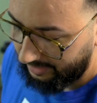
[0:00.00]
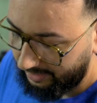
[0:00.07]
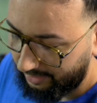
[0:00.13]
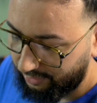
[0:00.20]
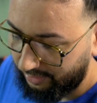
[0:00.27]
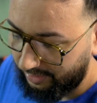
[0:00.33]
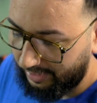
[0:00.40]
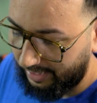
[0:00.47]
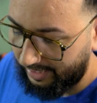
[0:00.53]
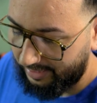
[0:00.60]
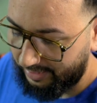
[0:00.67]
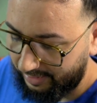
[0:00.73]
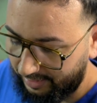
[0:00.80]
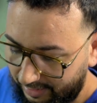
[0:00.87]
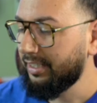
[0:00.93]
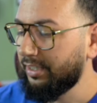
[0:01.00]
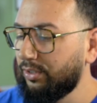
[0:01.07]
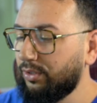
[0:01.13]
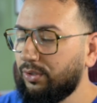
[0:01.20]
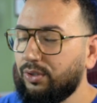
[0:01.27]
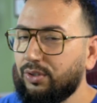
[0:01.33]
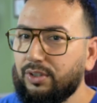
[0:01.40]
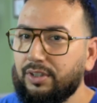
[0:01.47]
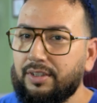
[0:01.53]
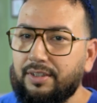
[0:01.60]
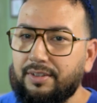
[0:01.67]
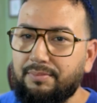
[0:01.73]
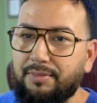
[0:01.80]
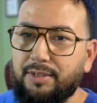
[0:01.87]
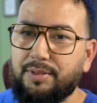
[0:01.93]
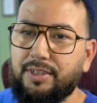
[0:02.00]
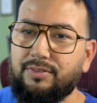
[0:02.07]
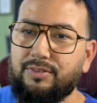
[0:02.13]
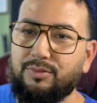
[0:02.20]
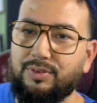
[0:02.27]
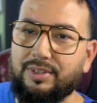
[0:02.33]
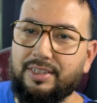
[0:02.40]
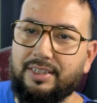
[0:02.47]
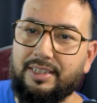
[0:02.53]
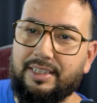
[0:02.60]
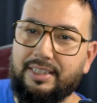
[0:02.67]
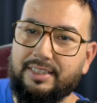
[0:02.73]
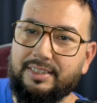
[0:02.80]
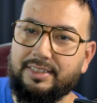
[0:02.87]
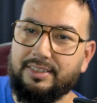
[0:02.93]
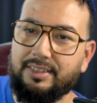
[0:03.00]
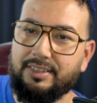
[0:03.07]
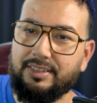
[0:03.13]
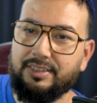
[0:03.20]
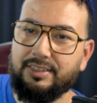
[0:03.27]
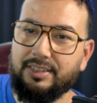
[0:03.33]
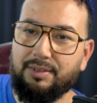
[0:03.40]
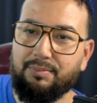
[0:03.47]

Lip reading: a little lighter, or maybe even one of these. This is a